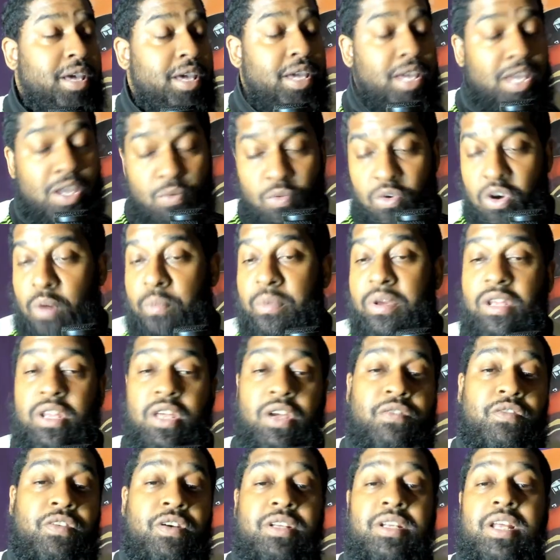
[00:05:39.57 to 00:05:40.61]
He will be
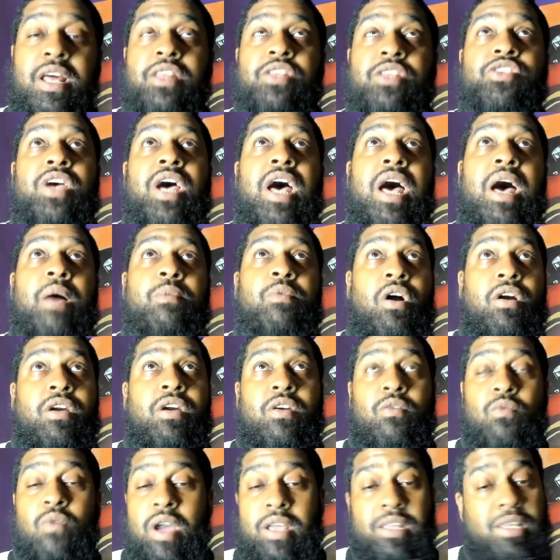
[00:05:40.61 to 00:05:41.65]
looking for another job. Y'all
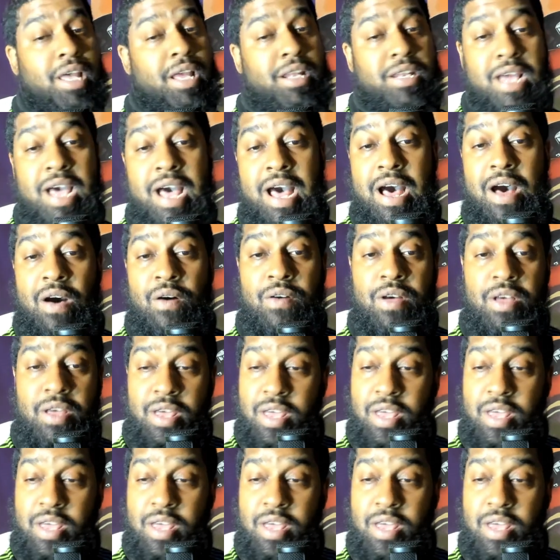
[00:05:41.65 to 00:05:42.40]
can write that down,